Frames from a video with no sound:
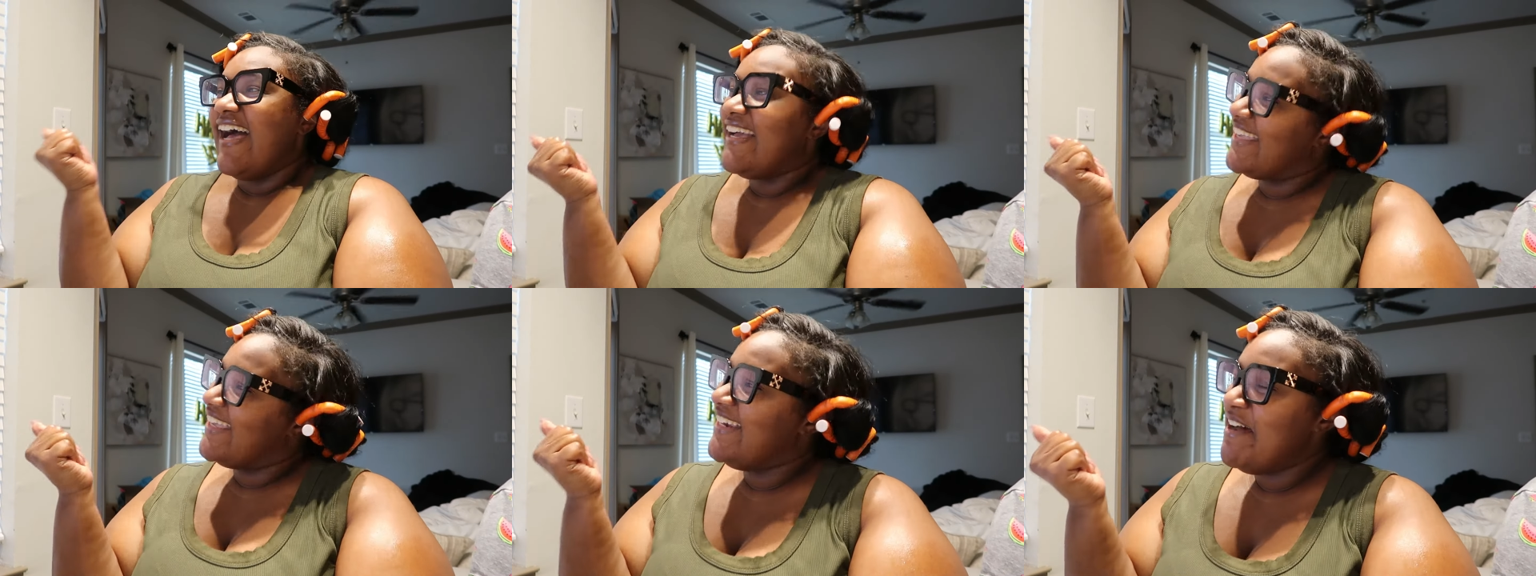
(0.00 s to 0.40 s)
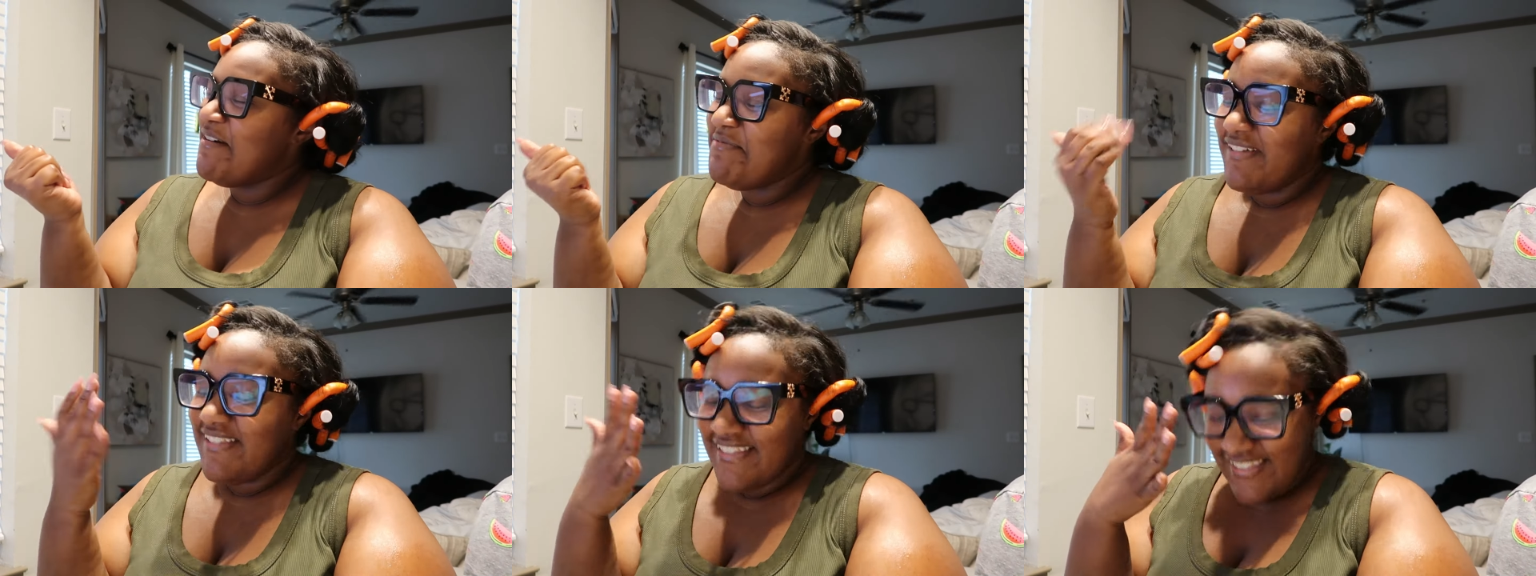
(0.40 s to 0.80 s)
I
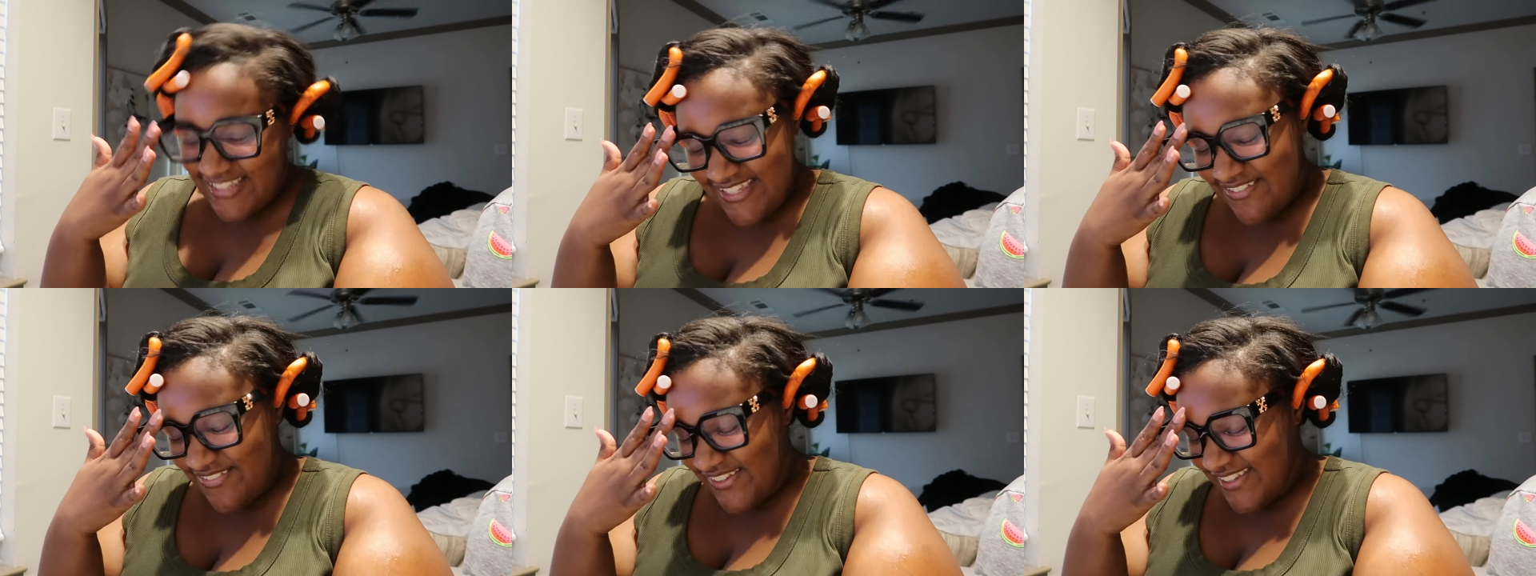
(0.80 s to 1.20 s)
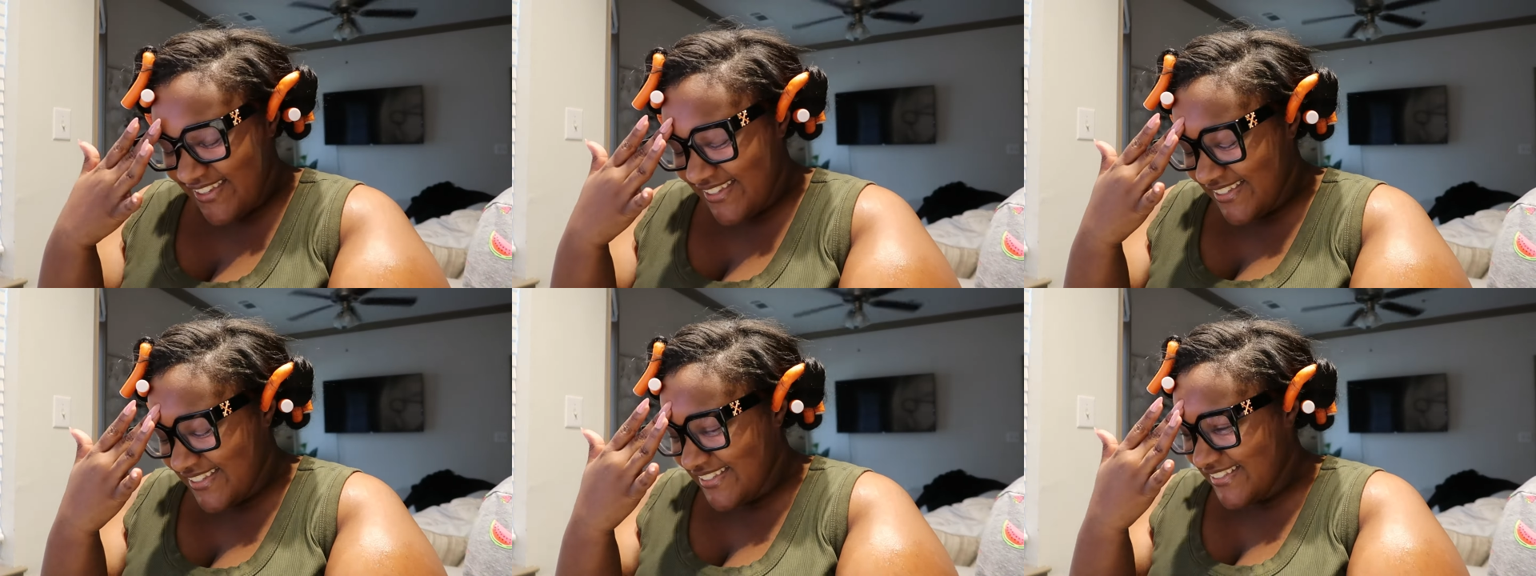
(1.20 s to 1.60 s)
cannot believe
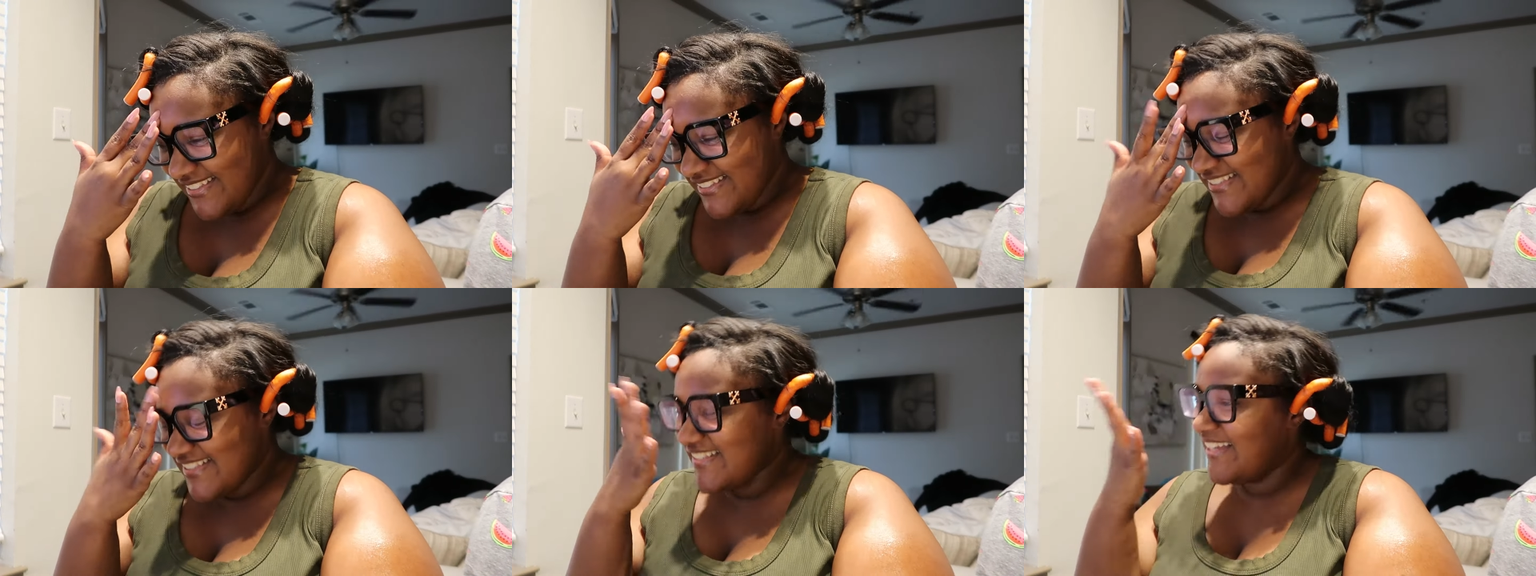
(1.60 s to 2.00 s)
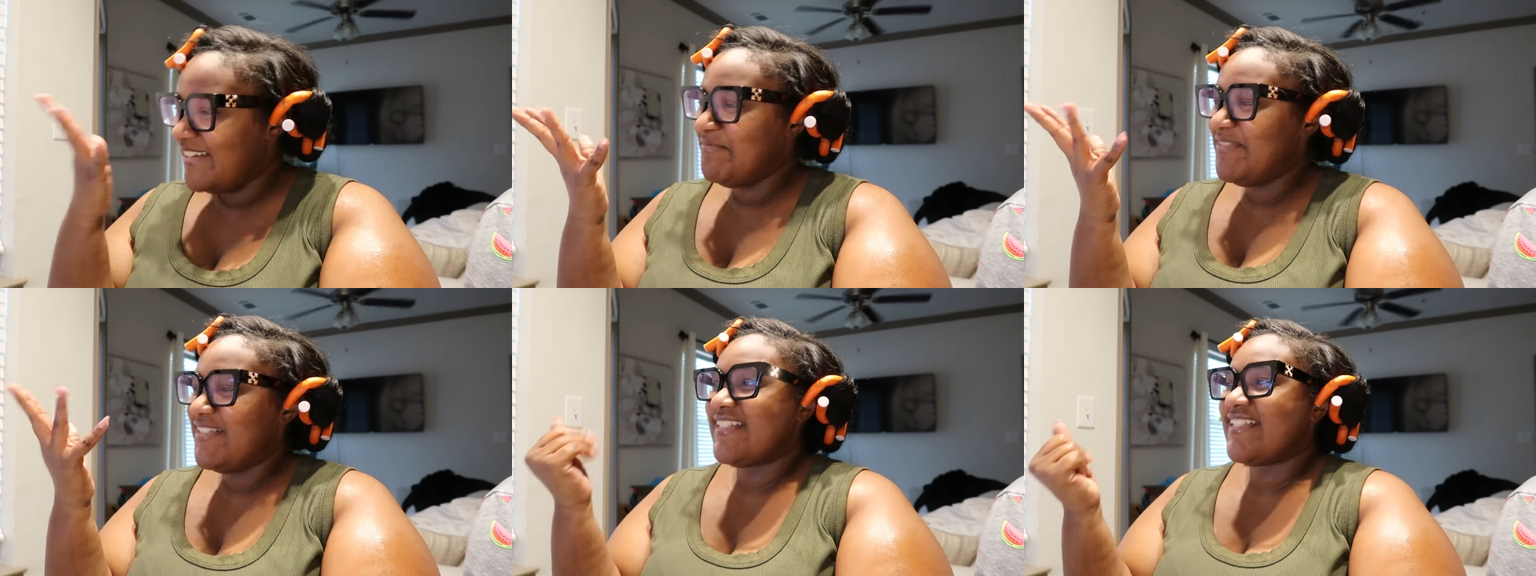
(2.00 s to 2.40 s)
it.
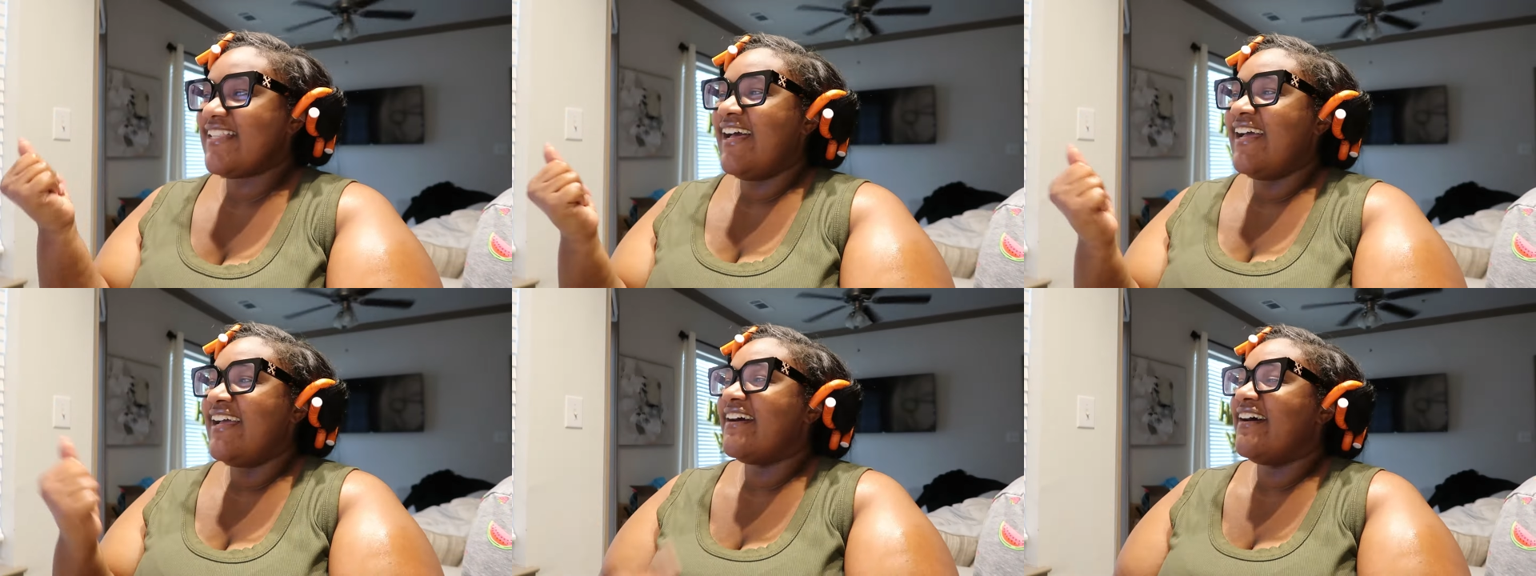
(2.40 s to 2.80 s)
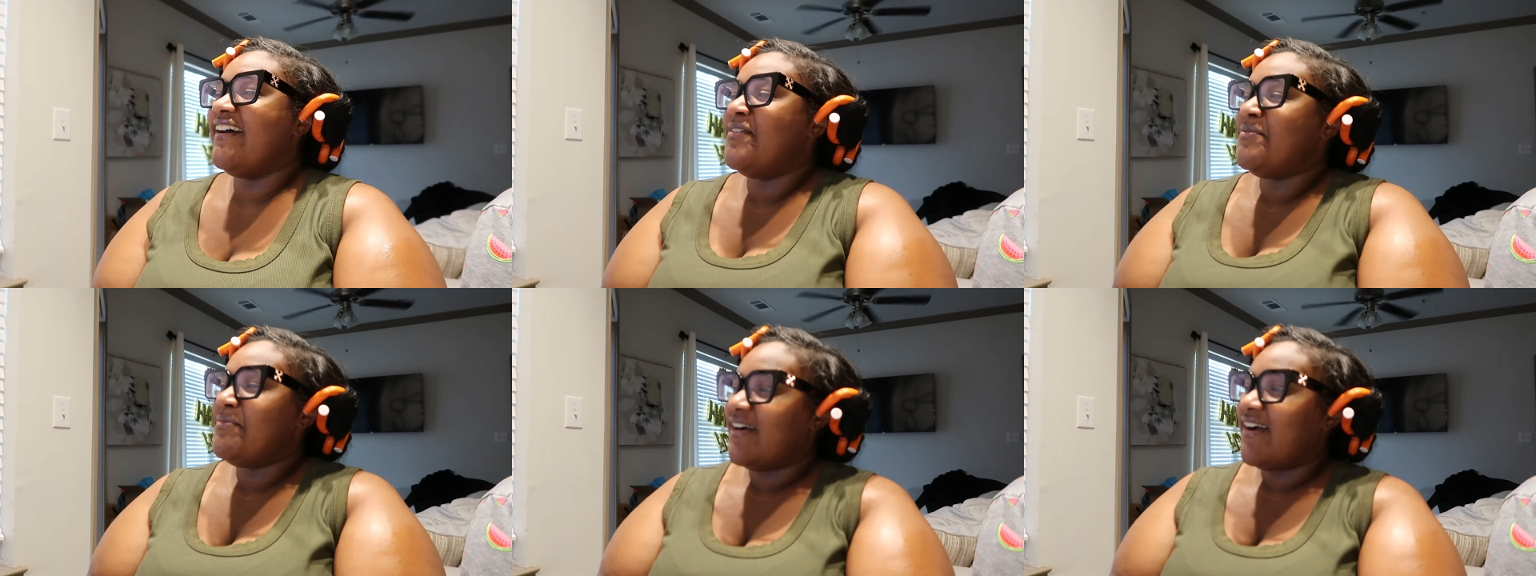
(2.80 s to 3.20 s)
I'm just like,
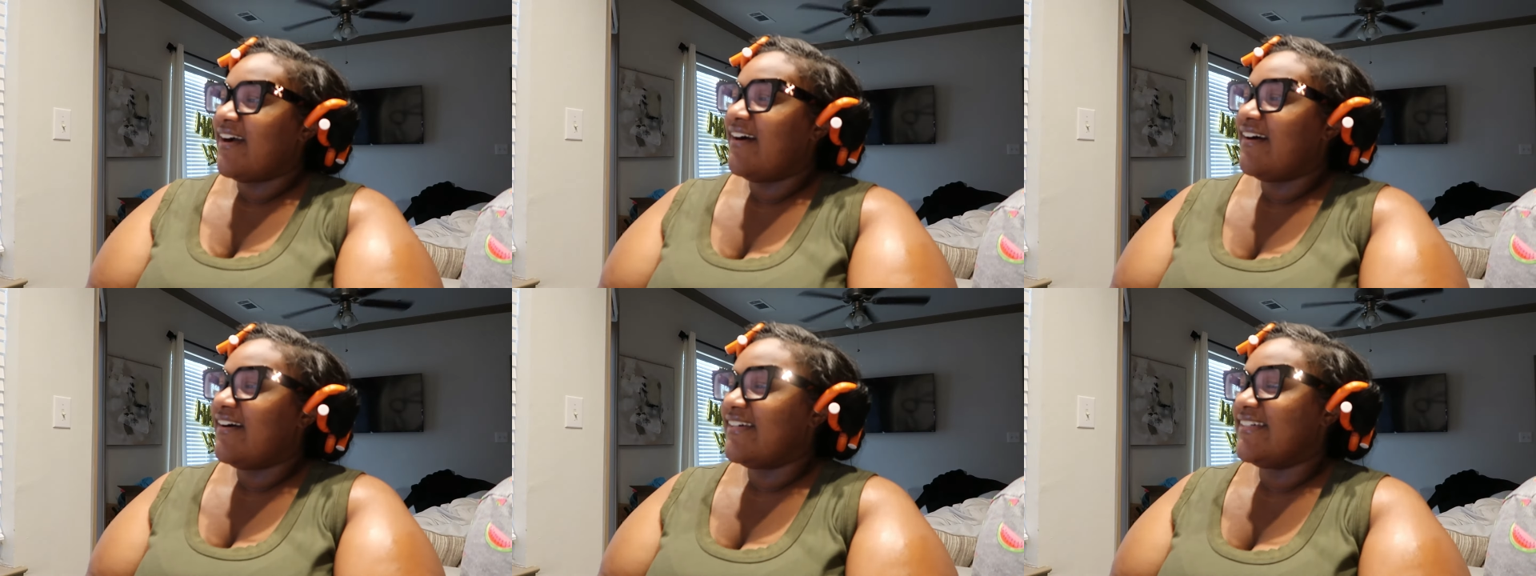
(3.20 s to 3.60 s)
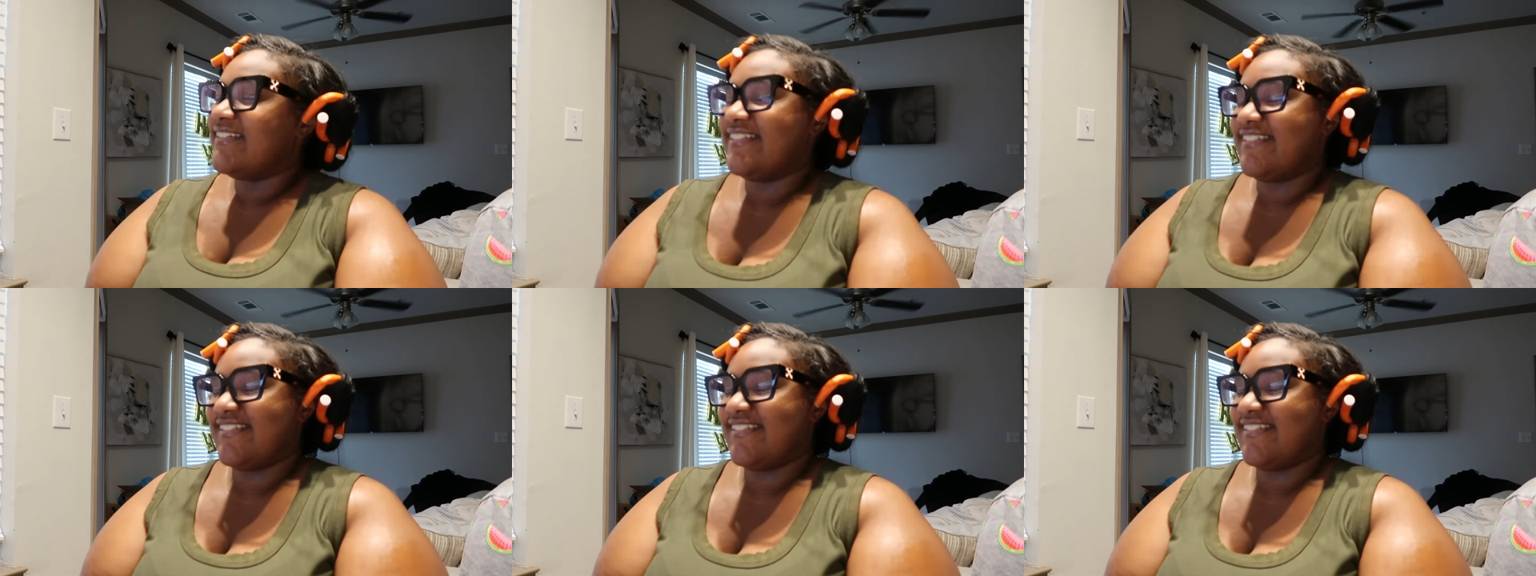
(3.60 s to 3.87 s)
oh my gosh.